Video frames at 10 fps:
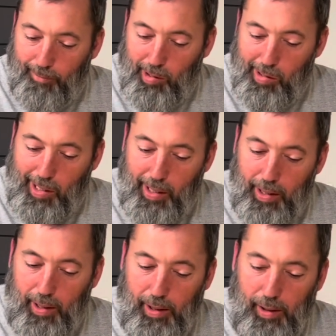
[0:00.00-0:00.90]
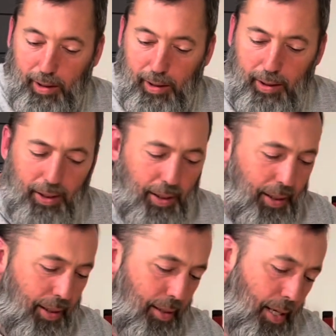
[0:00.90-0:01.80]
Okay,
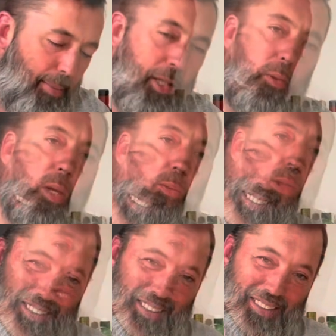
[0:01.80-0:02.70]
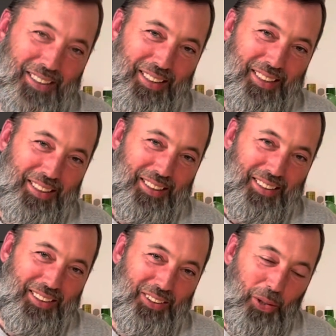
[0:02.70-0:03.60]
how about a quote? You got a quote?
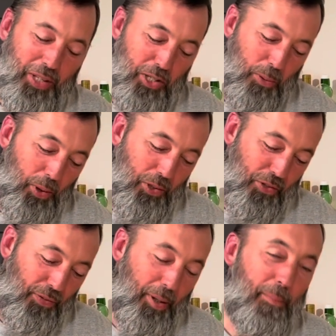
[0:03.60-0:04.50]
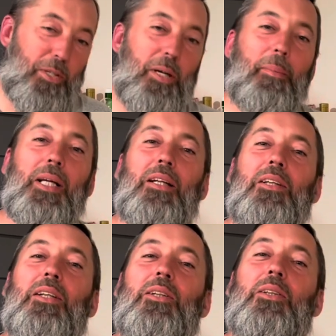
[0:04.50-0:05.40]
So this quote is from somebody a
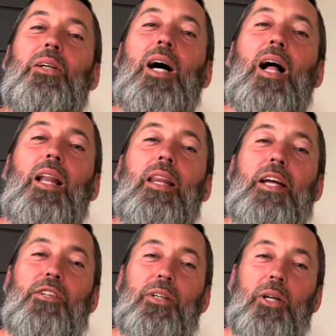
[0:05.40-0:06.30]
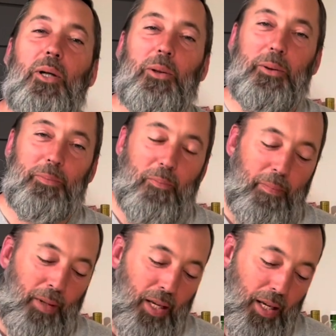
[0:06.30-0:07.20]
little lesser known.
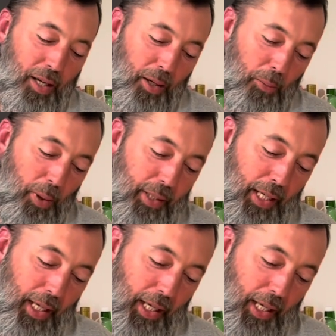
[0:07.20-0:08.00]
One day